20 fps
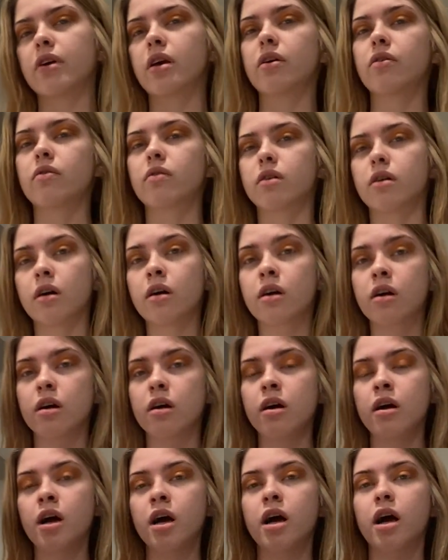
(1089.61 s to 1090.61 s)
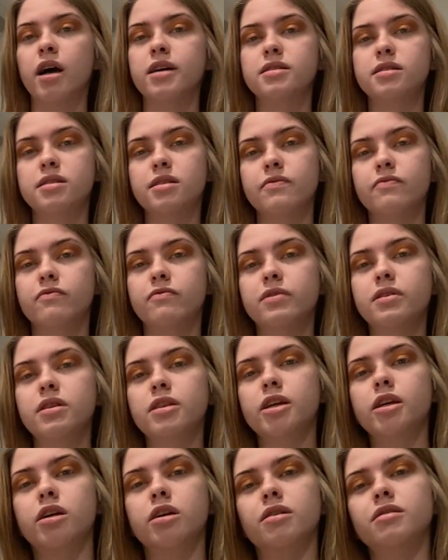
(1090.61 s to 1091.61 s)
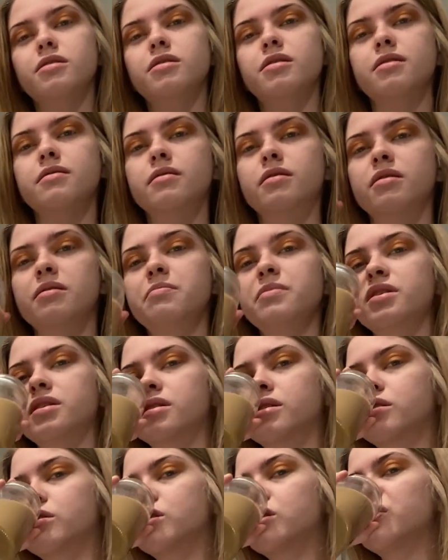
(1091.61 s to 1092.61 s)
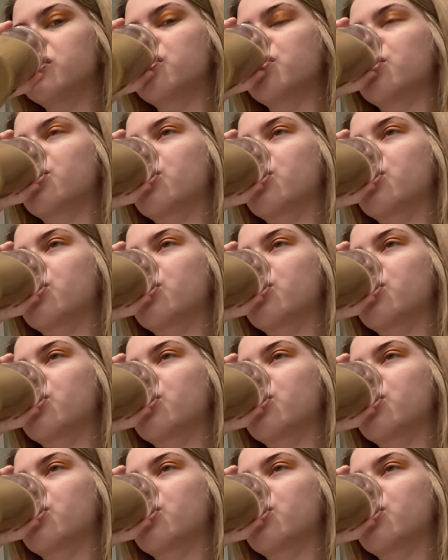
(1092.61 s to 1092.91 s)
for you, girl. I said, really, girl? I'm coming, girl.